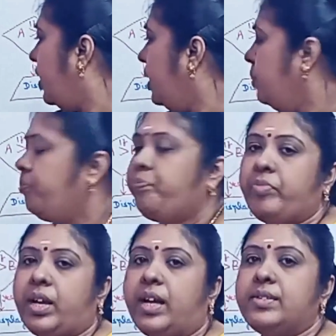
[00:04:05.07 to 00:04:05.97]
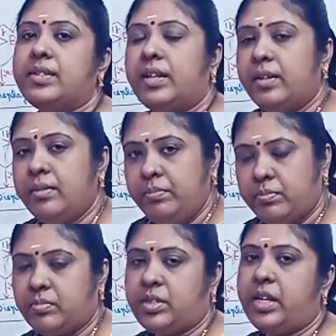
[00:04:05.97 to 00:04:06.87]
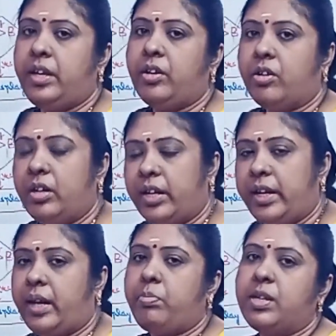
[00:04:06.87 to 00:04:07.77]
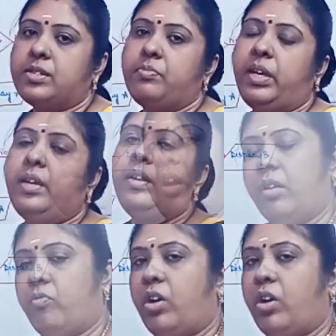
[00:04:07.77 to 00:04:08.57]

the, consider C equal to A plus B or